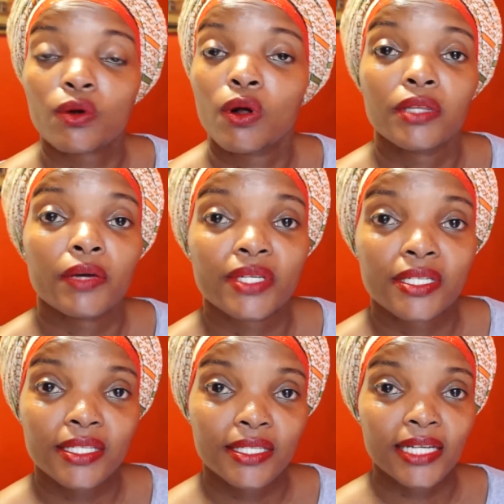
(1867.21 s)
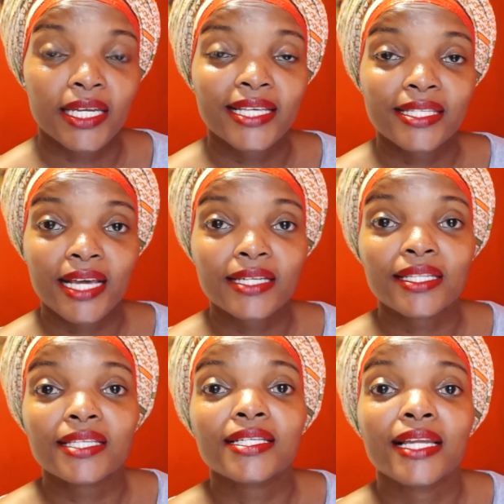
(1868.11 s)
all the receipts that he sent
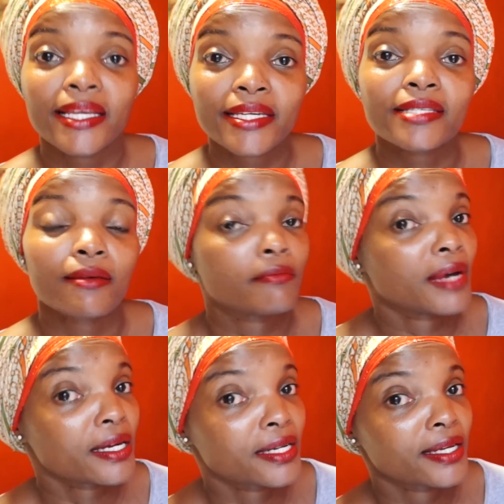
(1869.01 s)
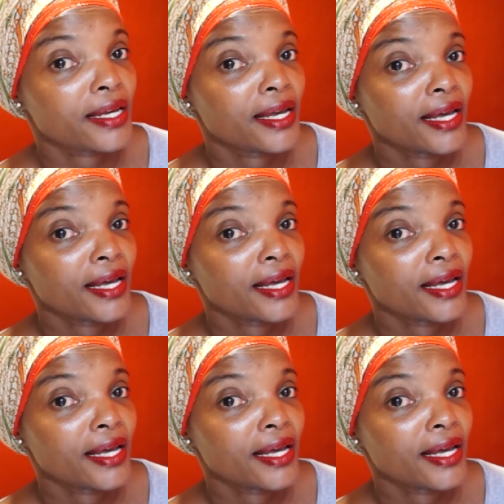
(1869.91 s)
this lady some money,